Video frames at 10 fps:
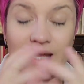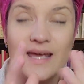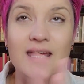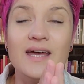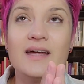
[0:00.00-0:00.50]

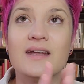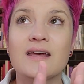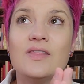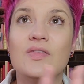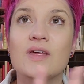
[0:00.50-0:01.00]
And
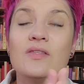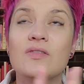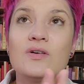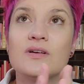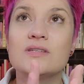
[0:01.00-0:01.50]
I think
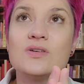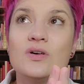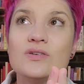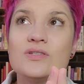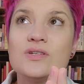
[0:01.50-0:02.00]
there is
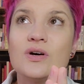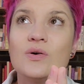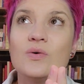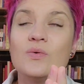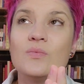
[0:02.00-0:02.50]

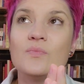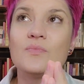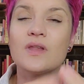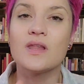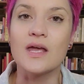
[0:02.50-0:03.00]
also
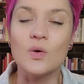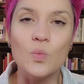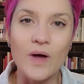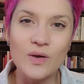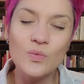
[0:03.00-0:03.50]
like
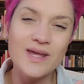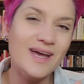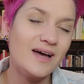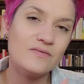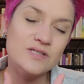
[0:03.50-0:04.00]
when we
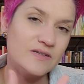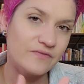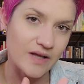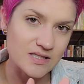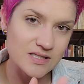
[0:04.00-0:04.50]
have
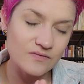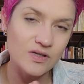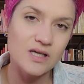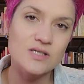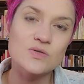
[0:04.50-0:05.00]

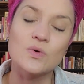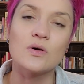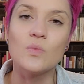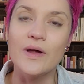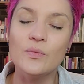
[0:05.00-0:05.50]
defensiveness or
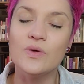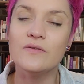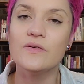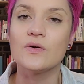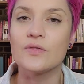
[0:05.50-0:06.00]
when we
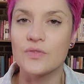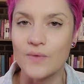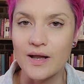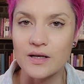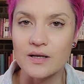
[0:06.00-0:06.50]
feel
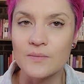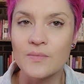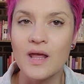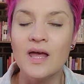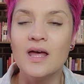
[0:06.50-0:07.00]
threatened,
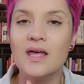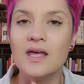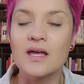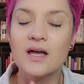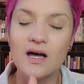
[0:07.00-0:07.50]

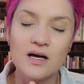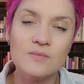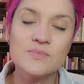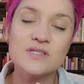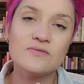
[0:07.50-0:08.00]
it
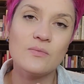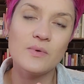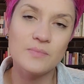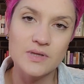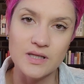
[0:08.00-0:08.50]
comes from a
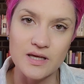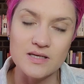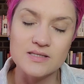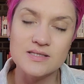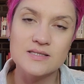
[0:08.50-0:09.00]

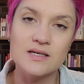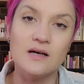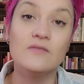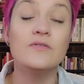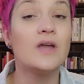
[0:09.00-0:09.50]
place
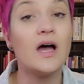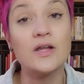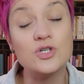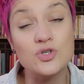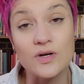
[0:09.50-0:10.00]
of
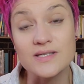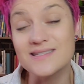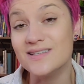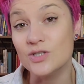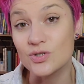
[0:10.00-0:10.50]
not
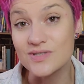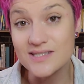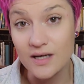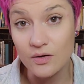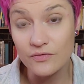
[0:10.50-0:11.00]
trusting
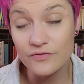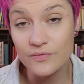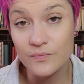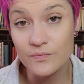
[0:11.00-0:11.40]
yourself.